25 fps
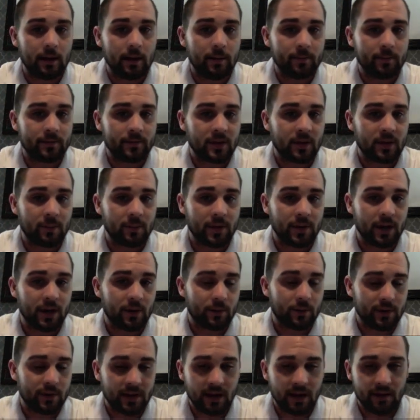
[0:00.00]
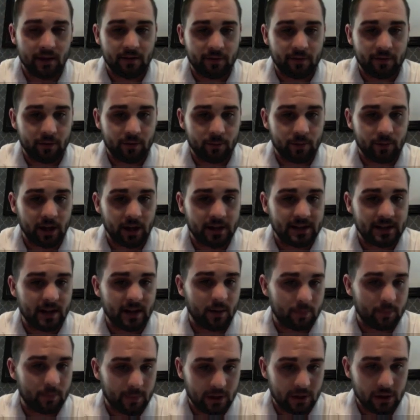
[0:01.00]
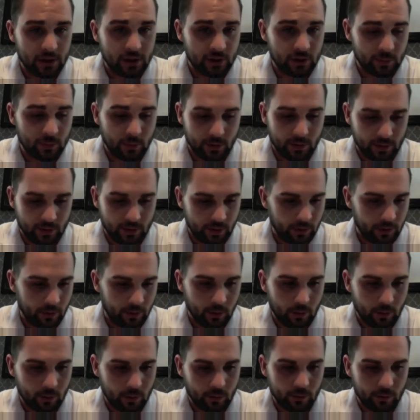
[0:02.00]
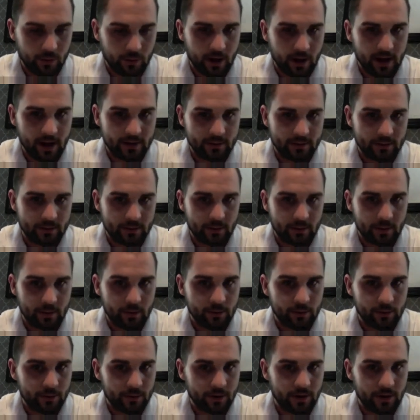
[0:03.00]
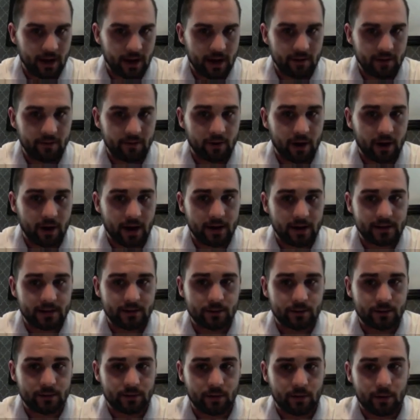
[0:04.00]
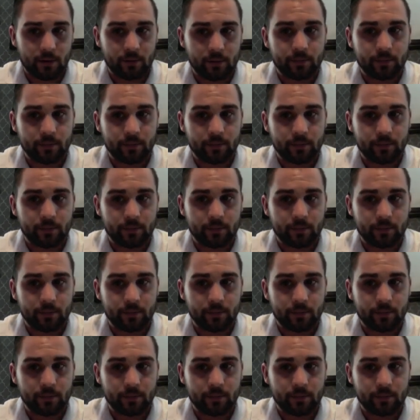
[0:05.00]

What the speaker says: compared with the other food plots. That would be just where the local grass was grown, or the native grass was grown.